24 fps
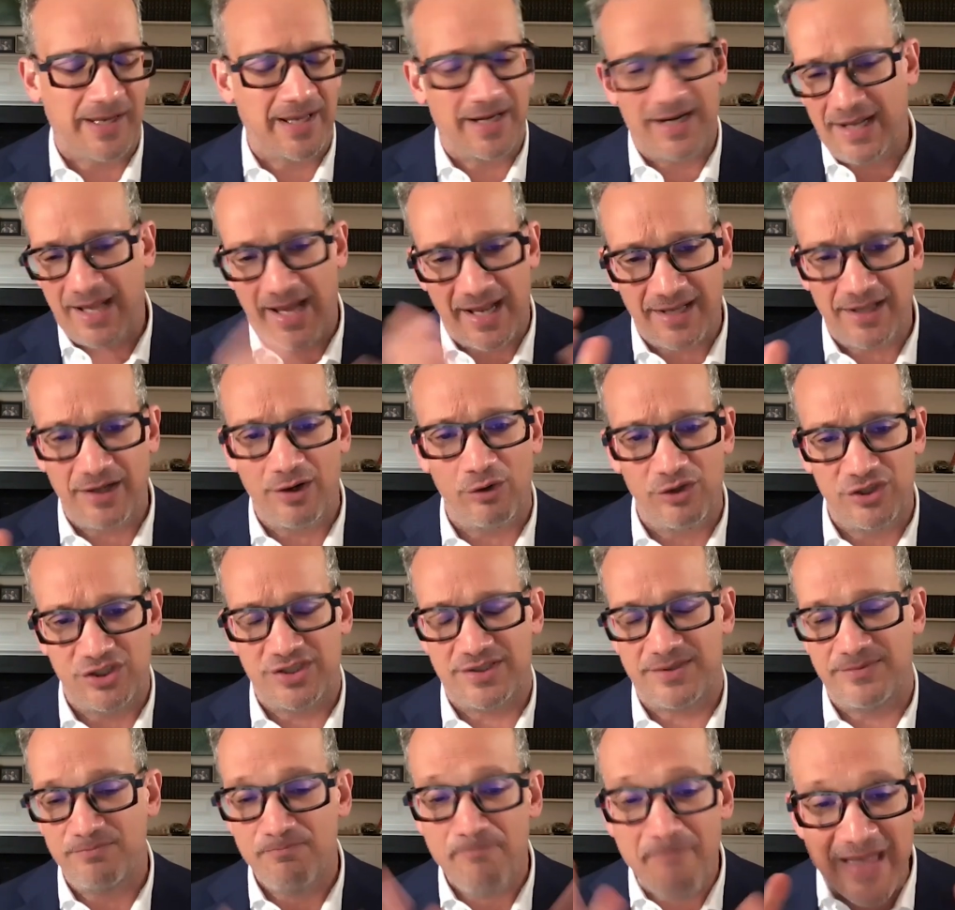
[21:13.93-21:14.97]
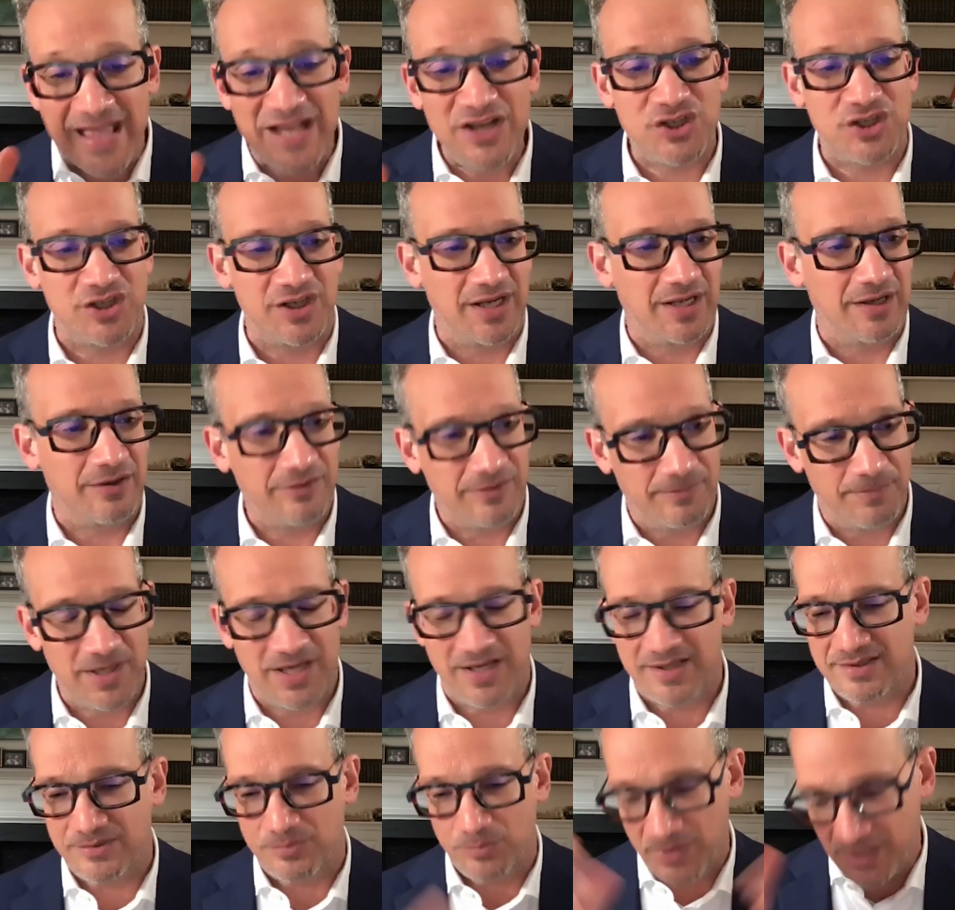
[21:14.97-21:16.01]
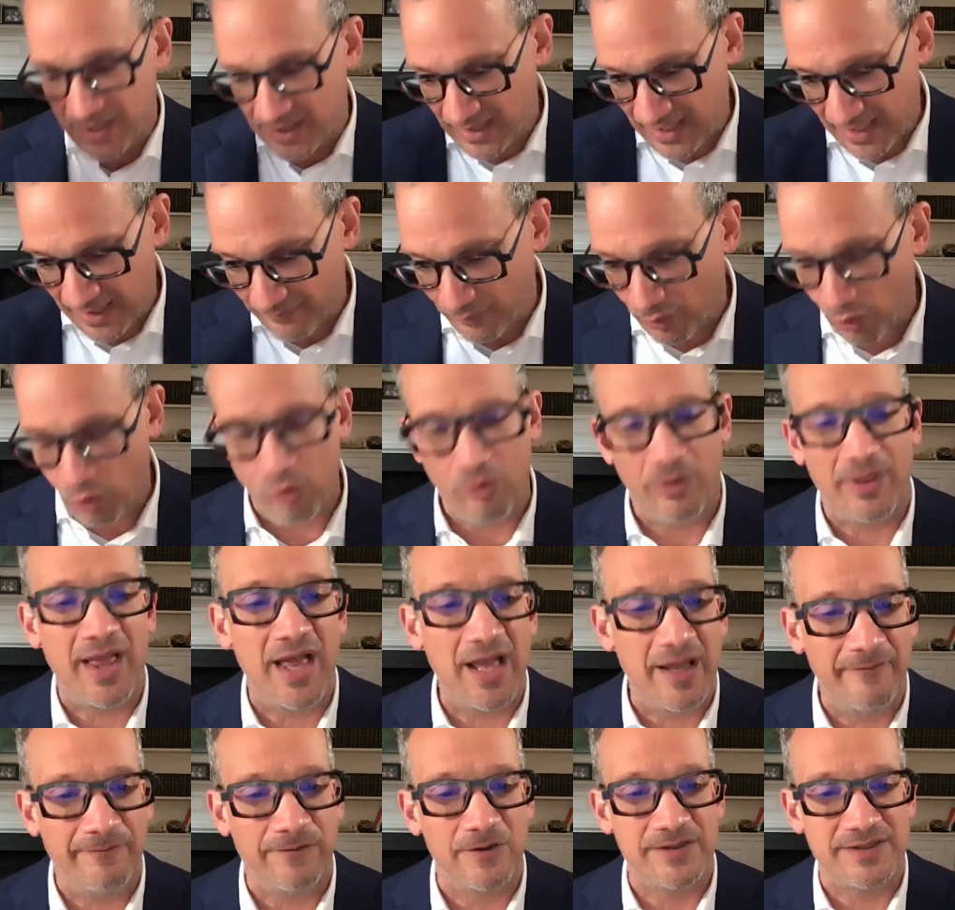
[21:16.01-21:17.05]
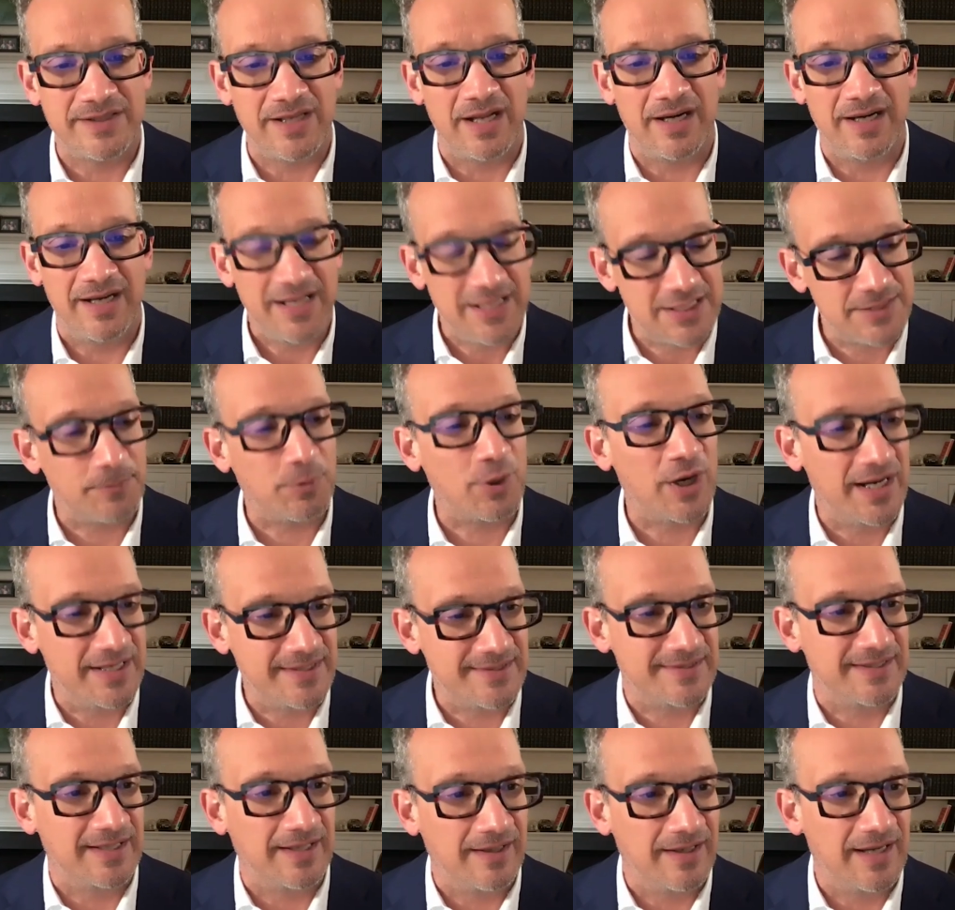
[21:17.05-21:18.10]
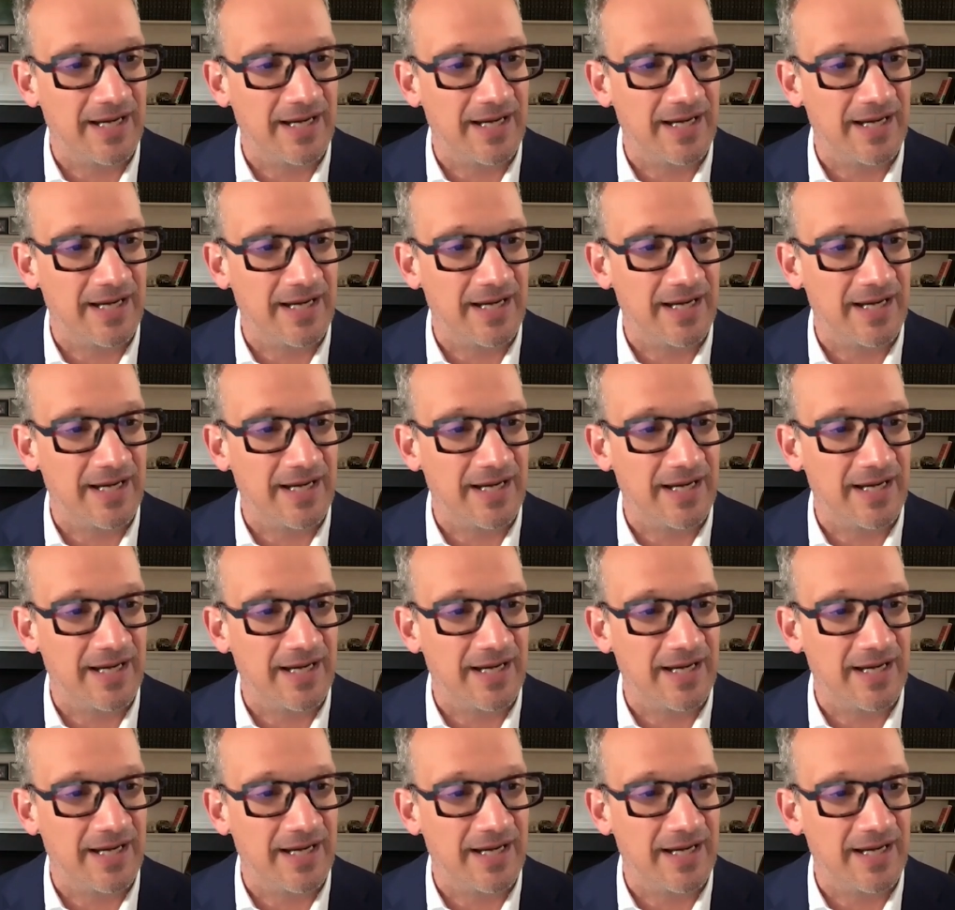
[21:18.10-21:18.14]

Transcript: and I can only just mention it because we could have a whole conference on it, is pricing.